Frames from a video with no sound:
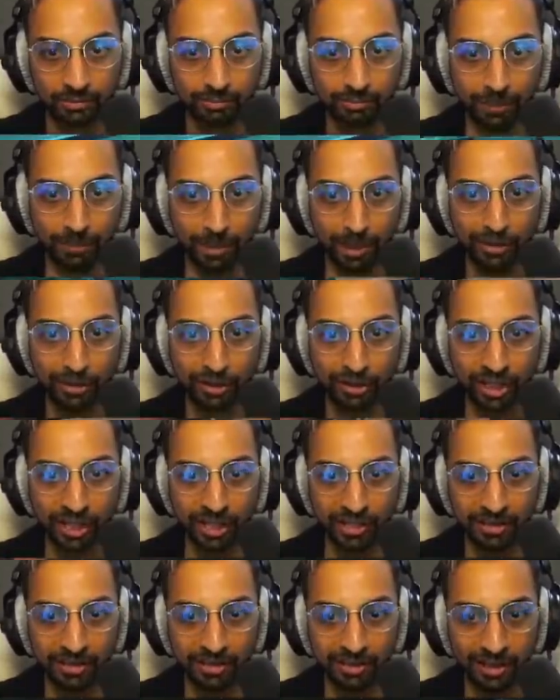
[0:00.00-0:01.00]
My Mercy's
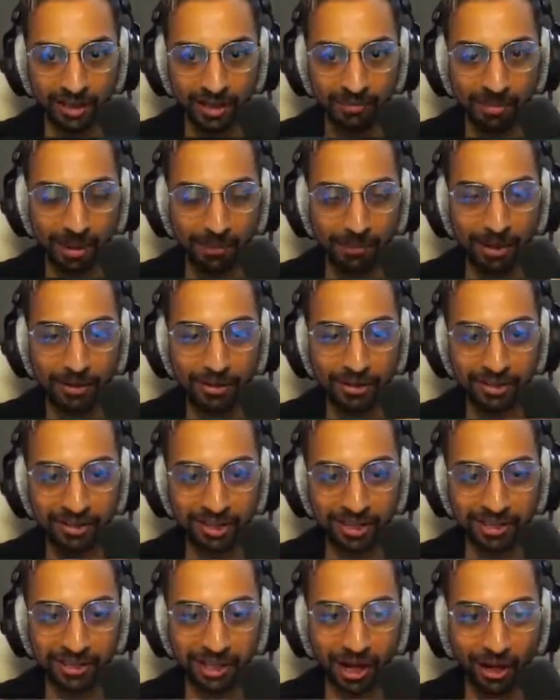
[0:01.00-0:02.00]
in. My Mercy's
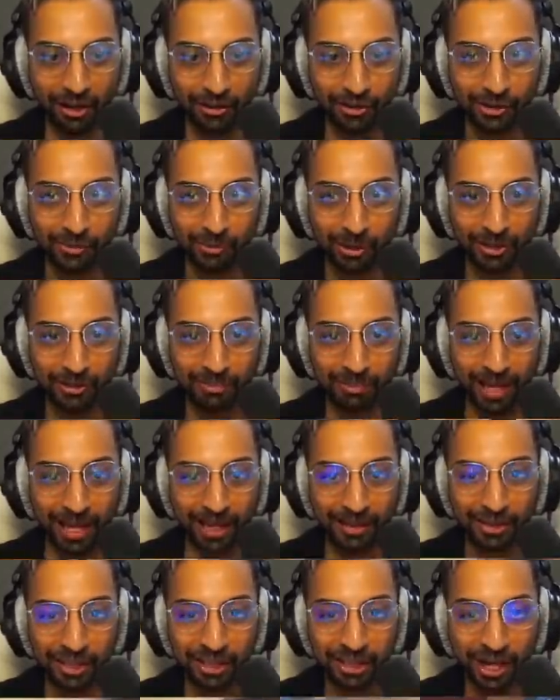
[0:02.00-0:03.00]
in, dog. She wants
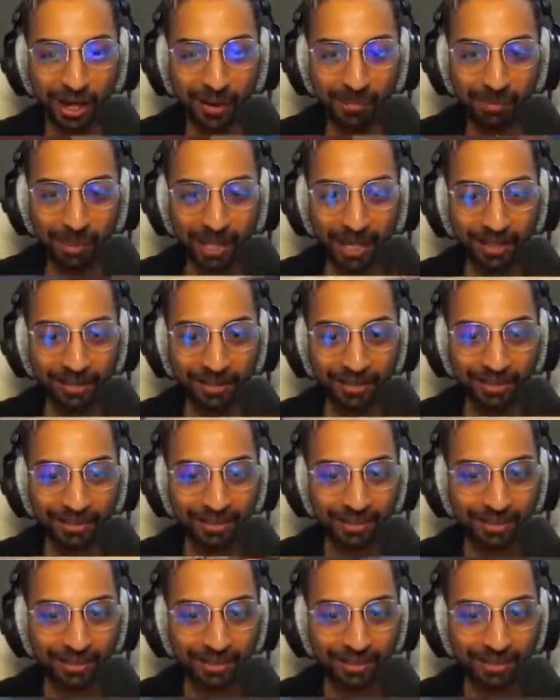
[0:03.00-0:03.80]
blood. She got blood.